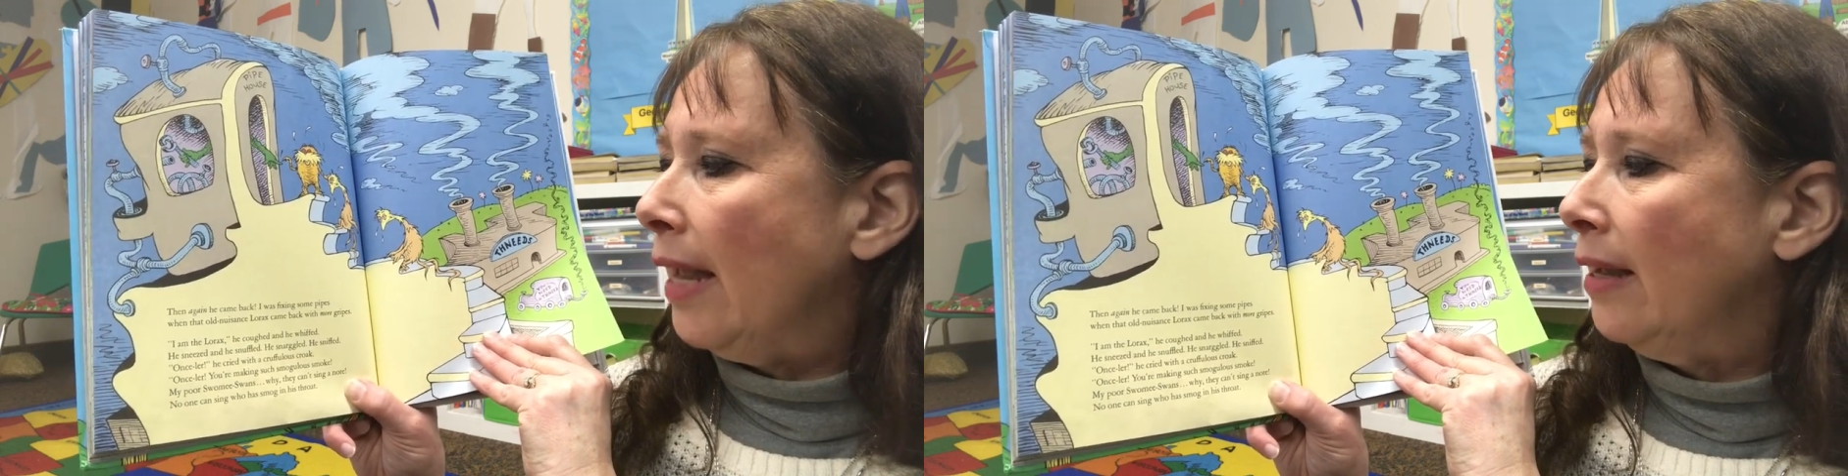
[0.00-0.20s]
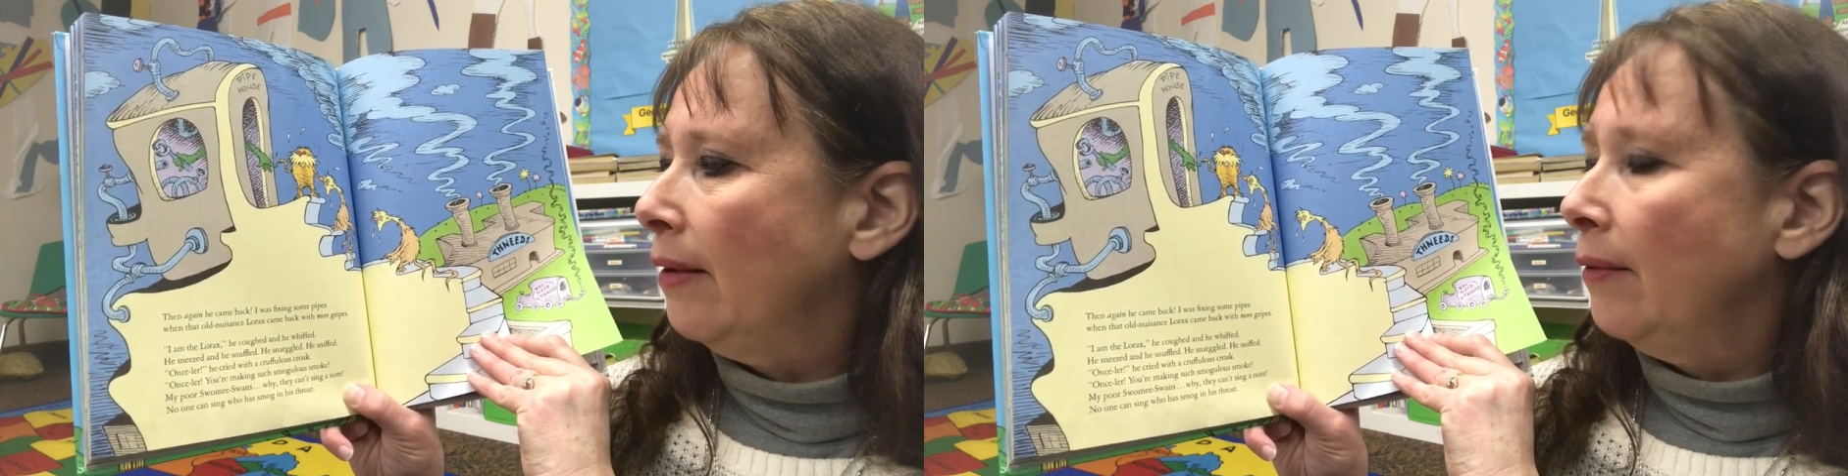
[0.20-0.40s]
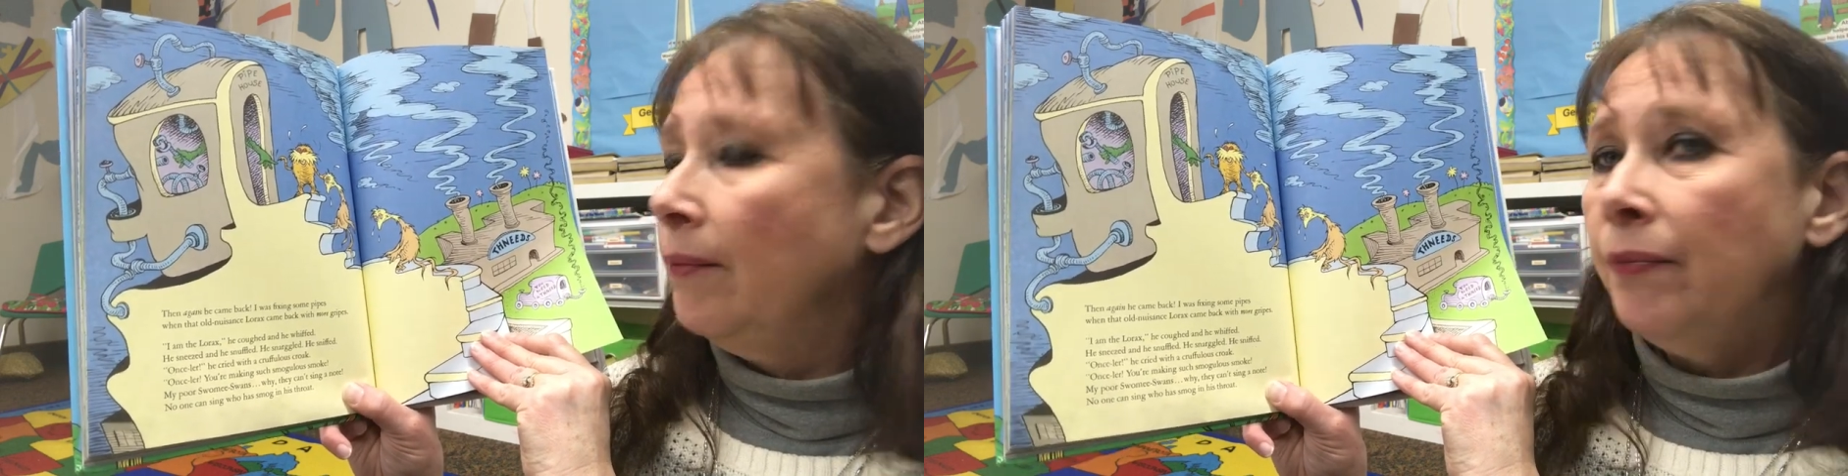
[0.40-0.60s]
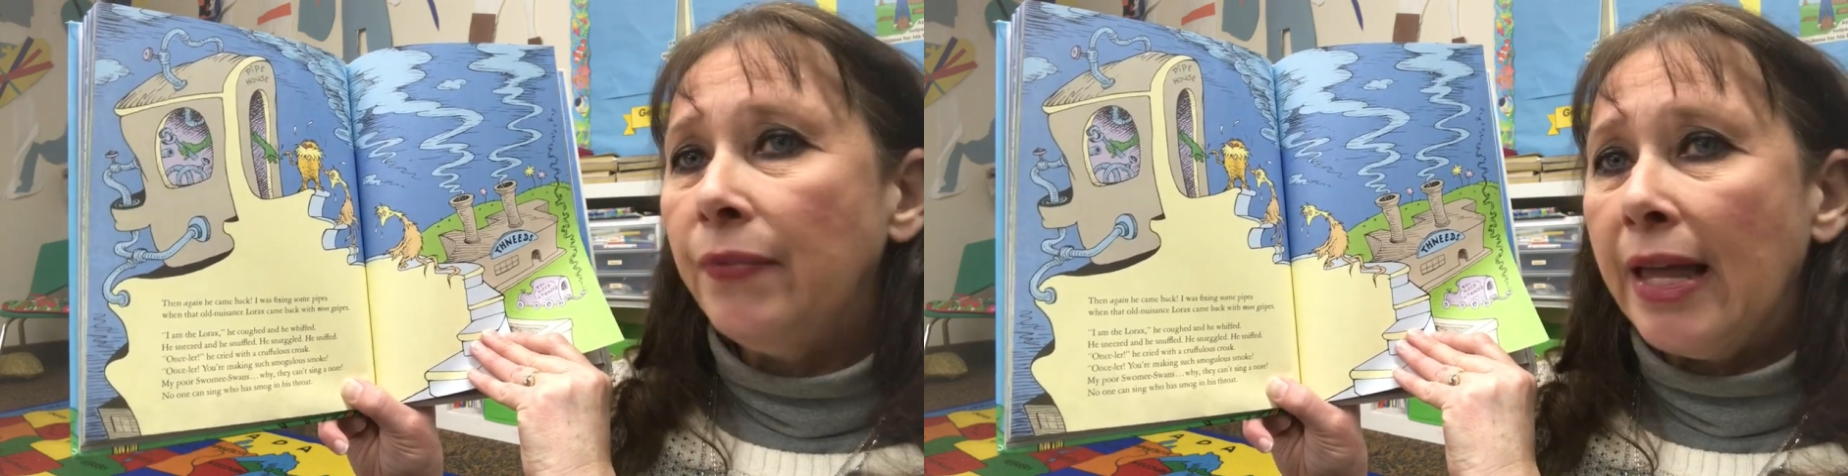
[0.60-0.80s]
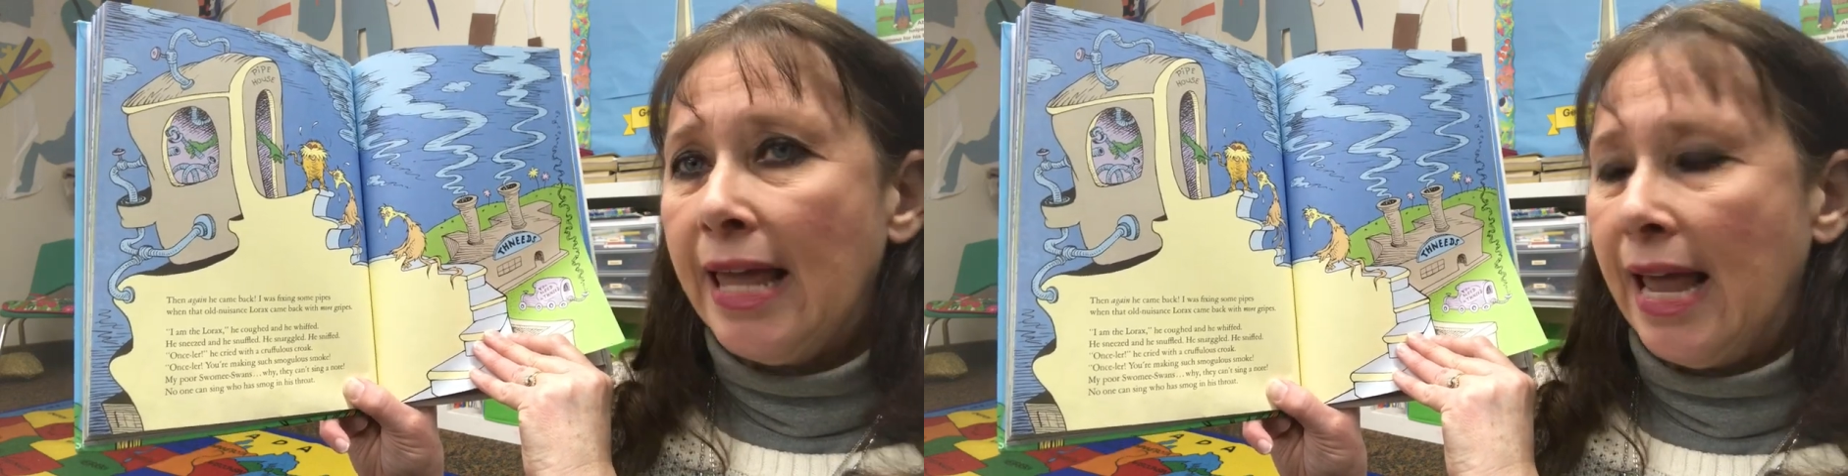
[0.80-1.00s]

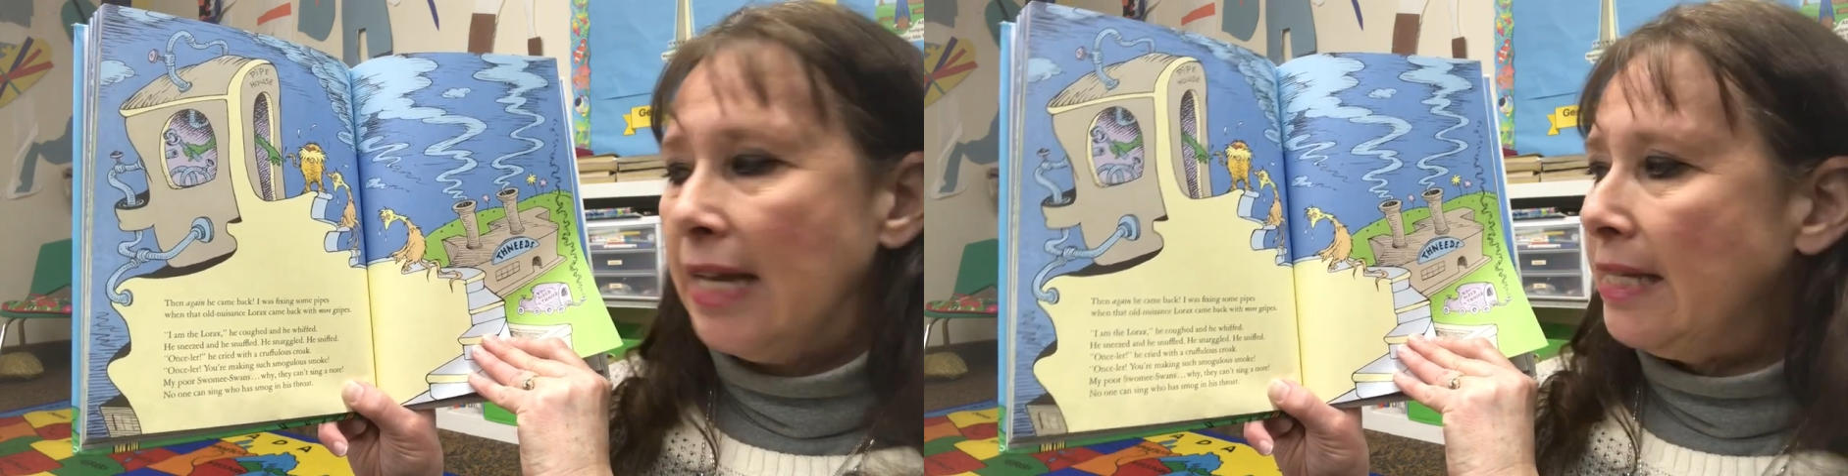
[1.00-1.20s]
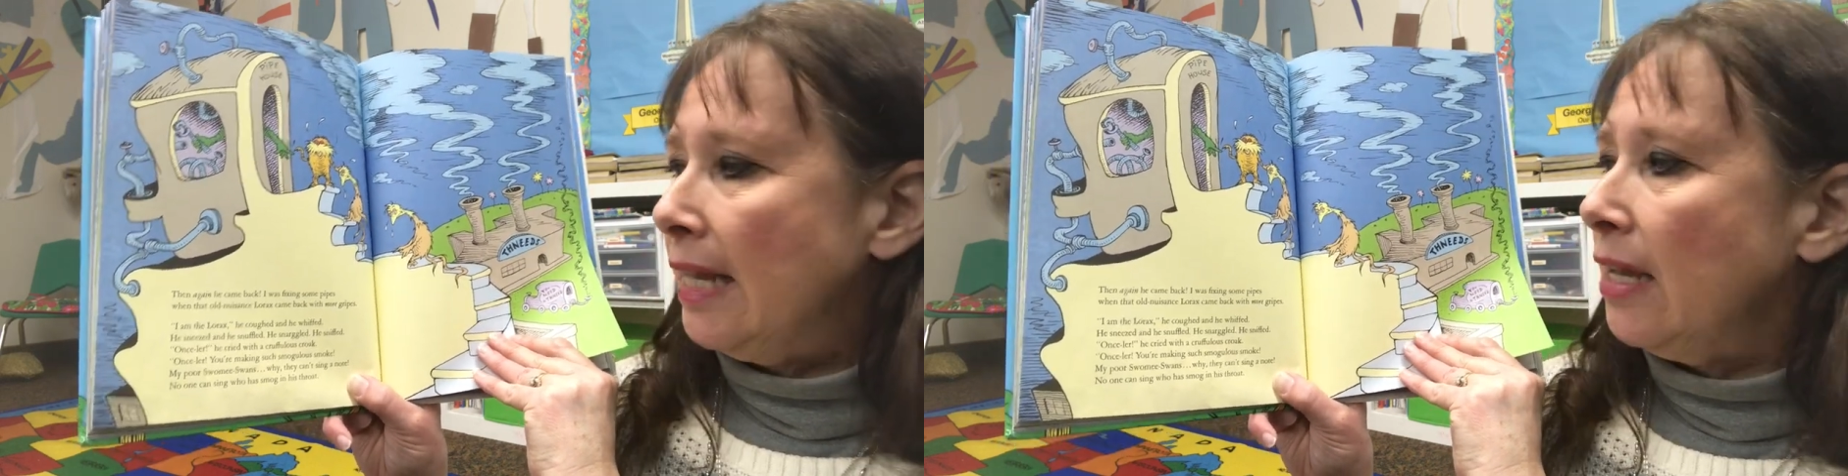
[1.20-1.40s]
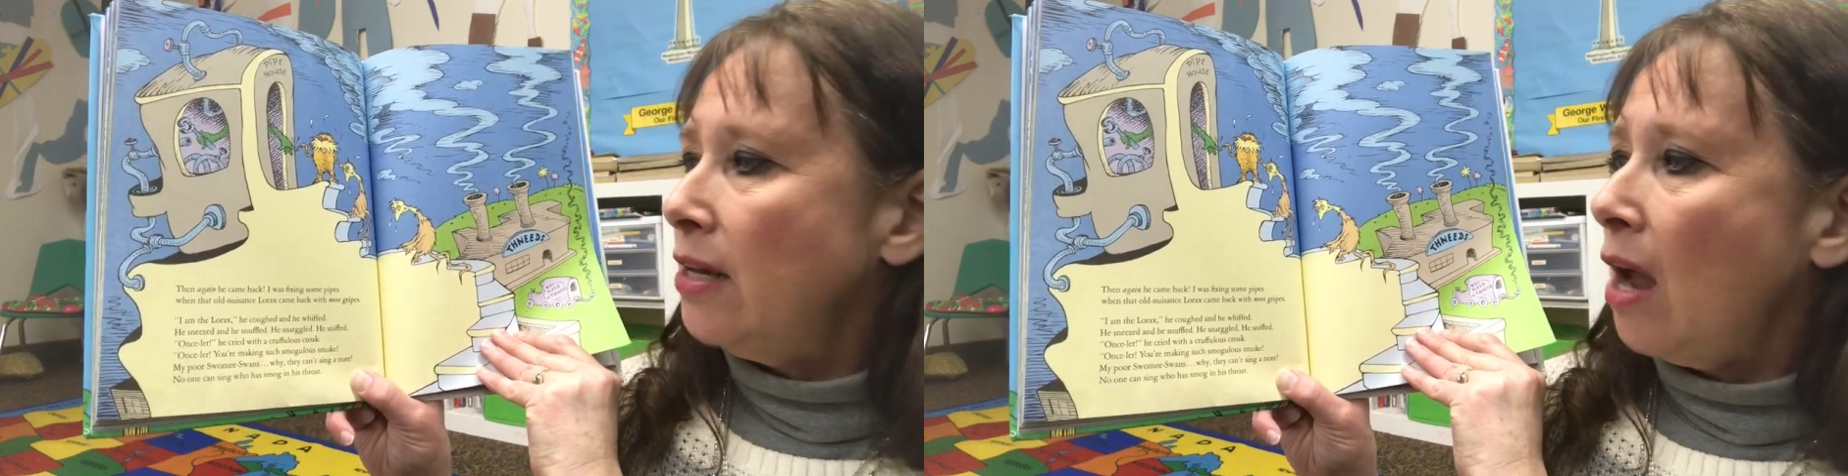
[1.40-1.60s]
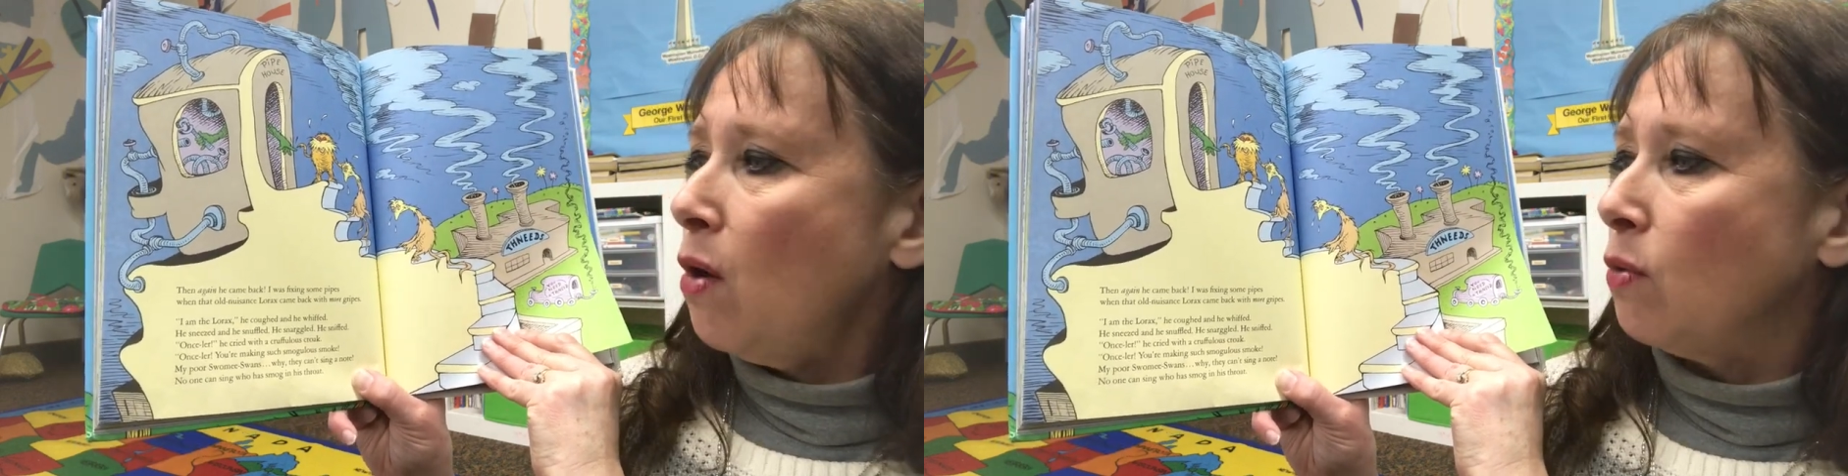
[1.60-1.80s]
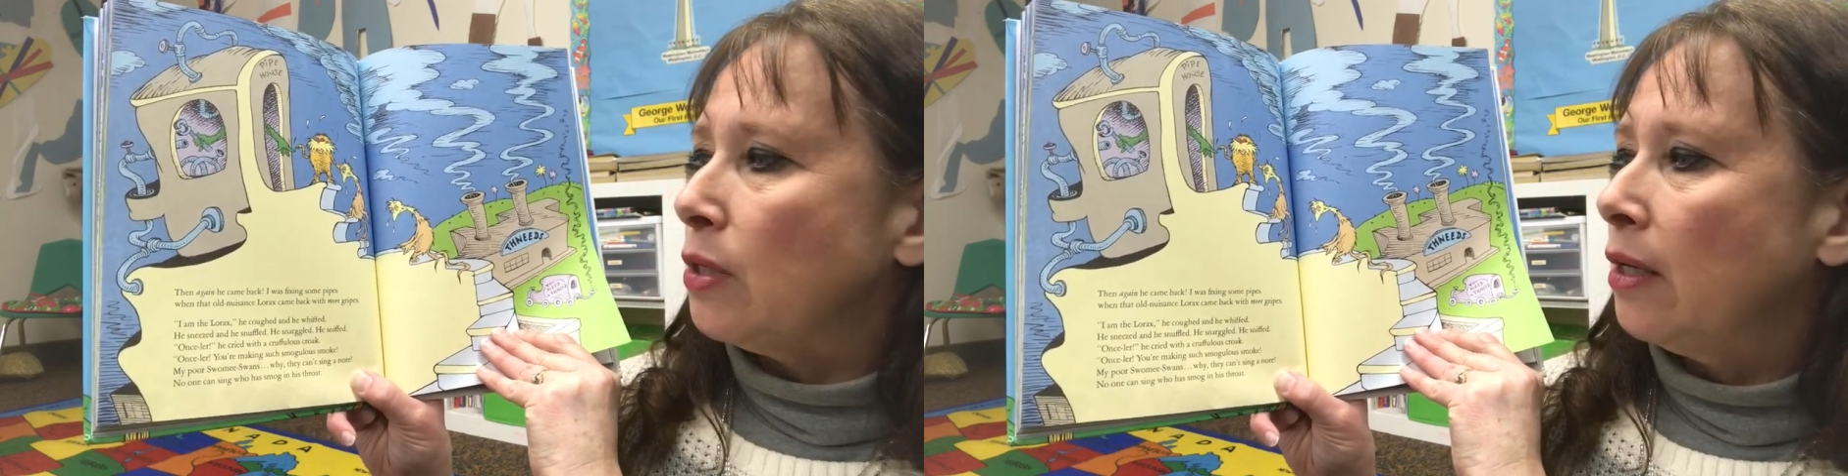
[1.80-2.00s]
they can't sing a
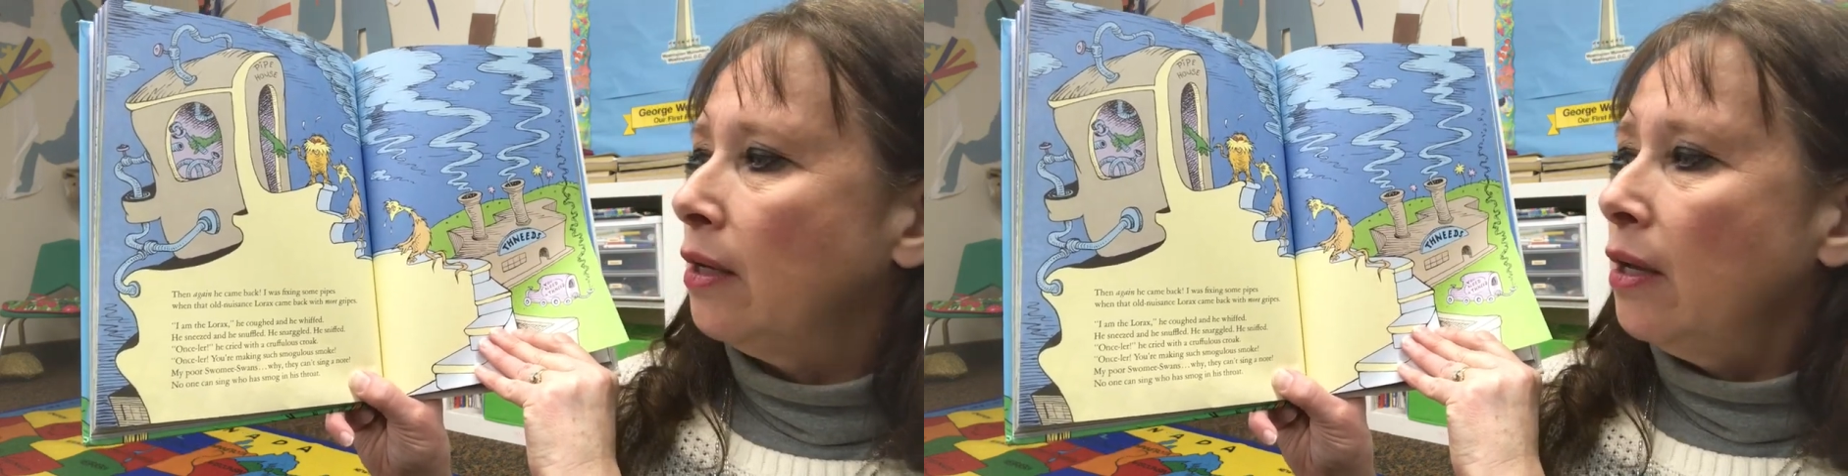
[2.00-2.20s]
note.